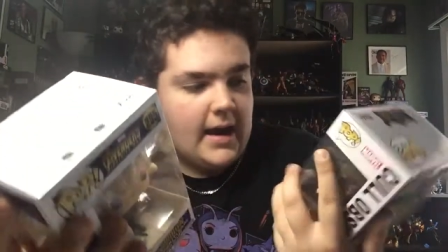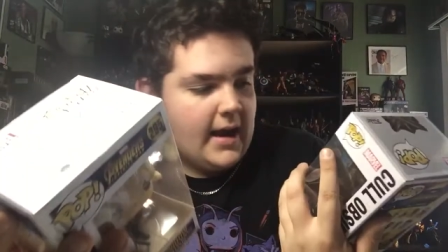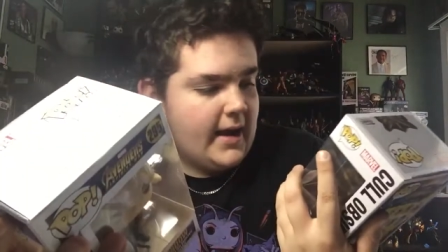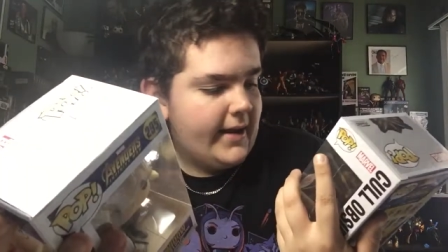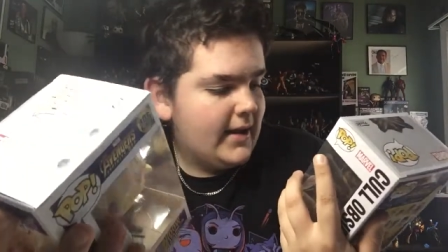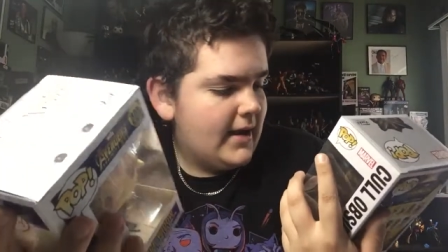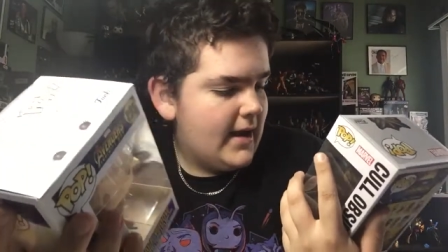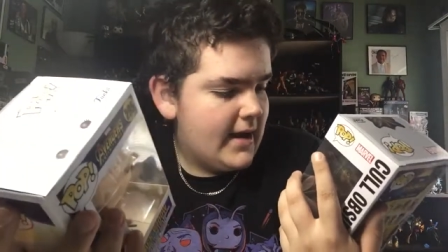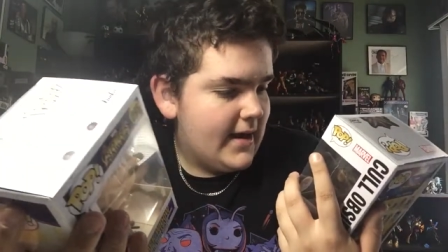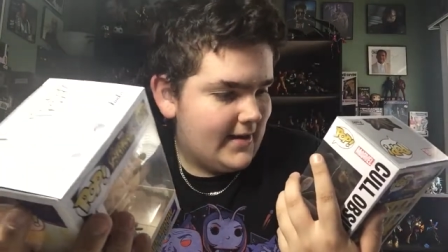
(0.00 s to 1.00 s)
I,
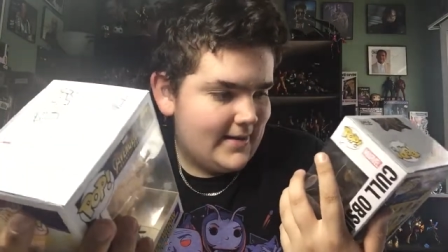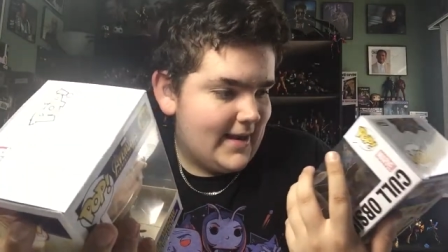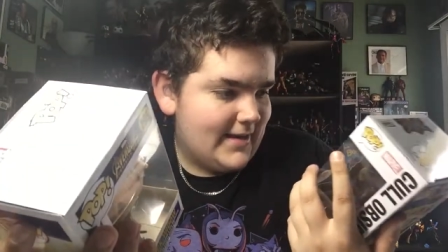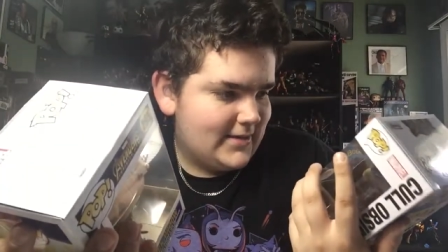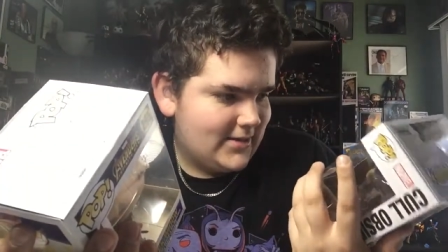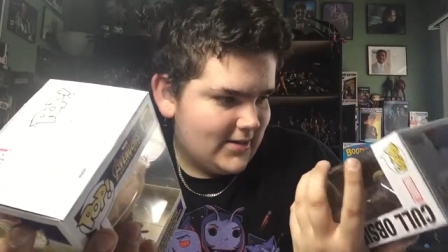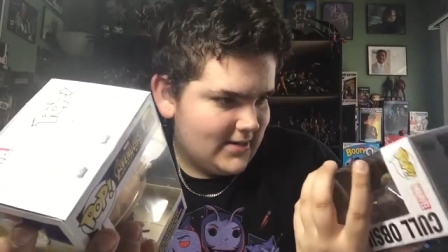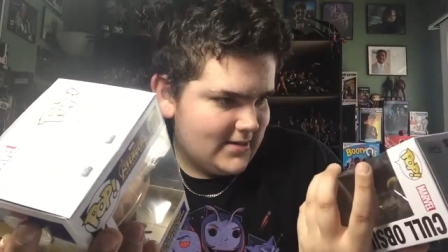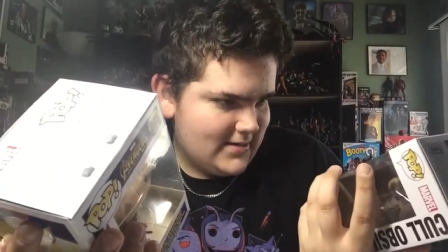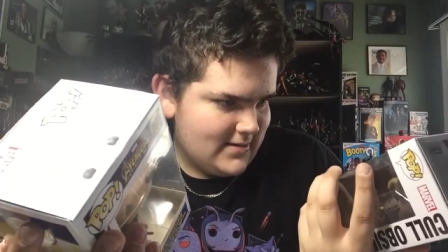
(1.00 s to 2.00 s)
I that's
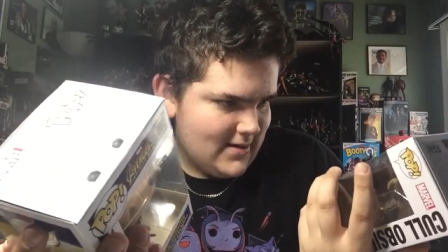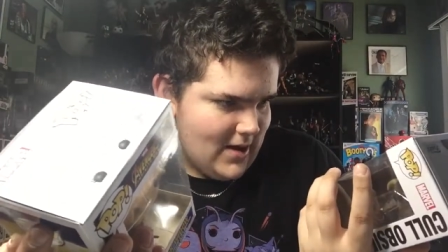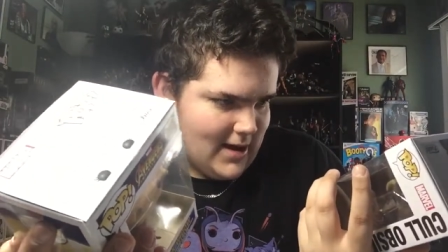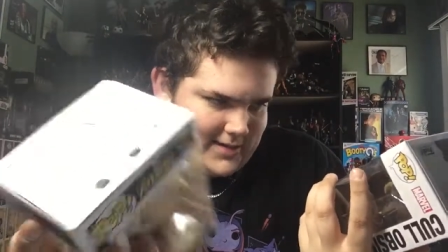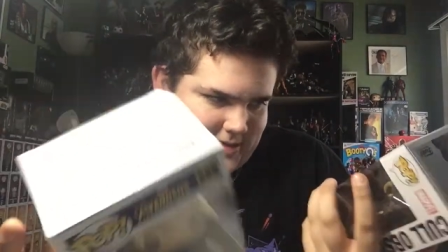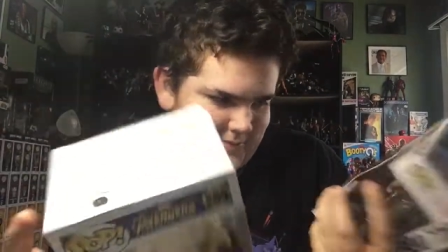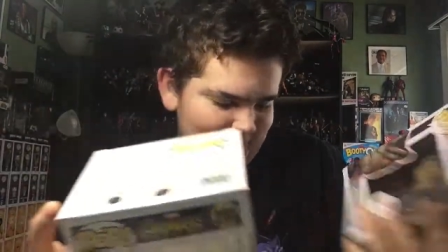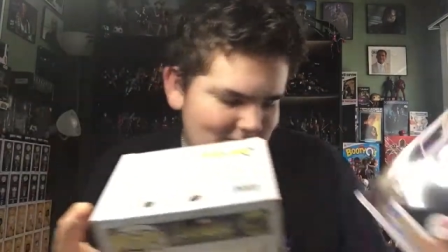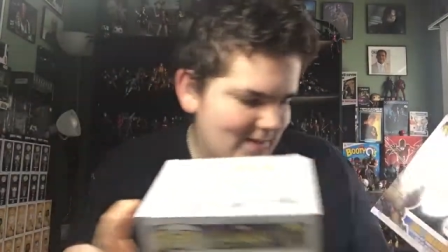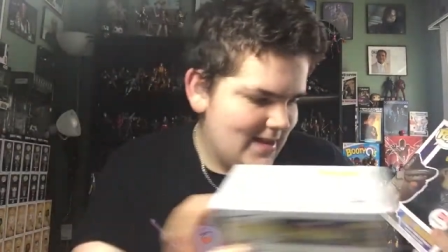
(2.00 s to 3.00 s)
just awesome.
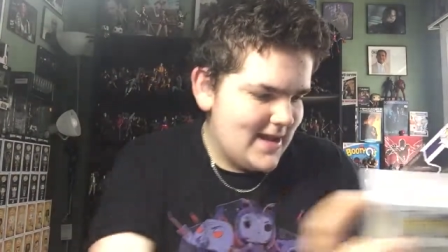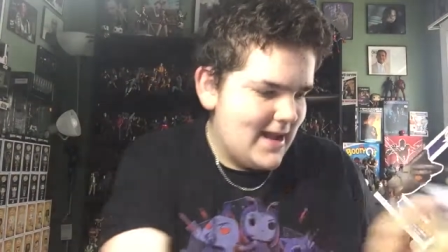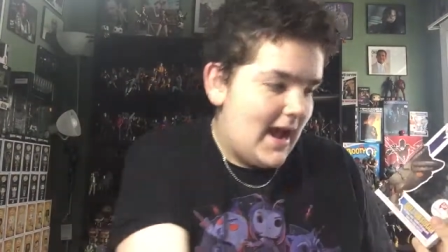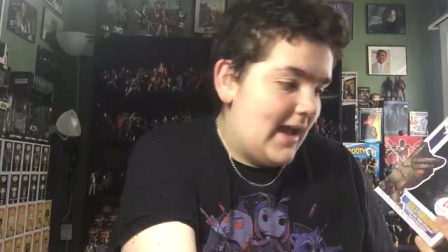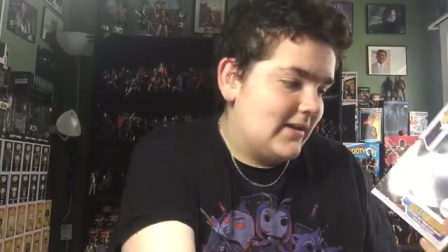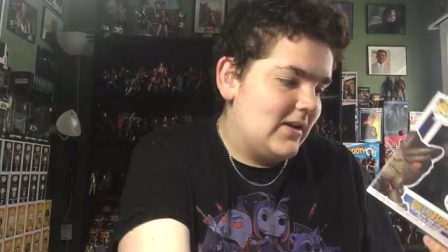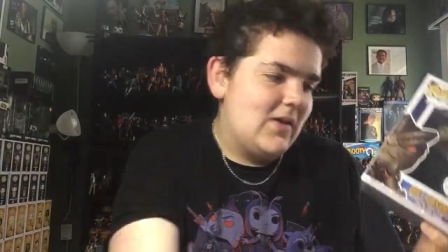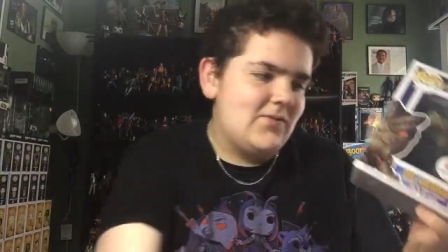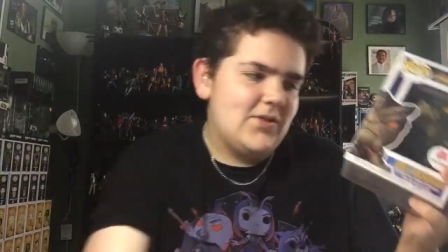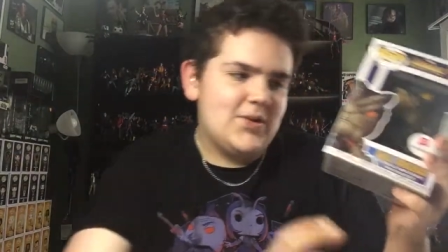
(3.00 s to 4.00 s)
I
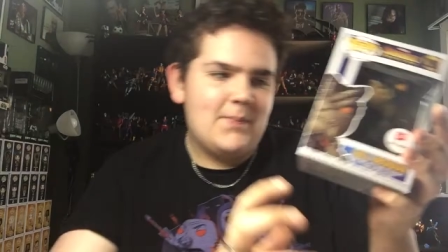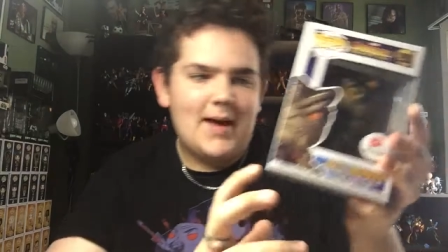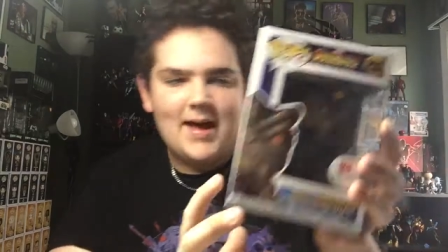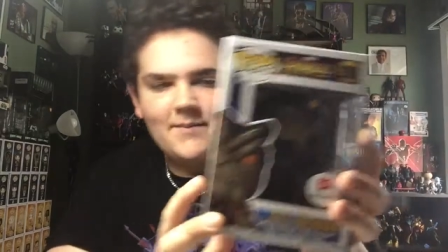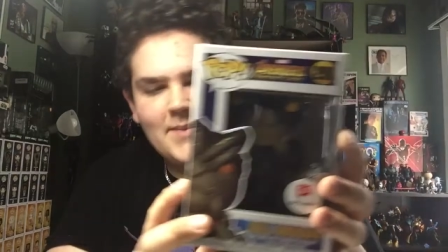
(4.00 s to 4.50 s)
love this pop.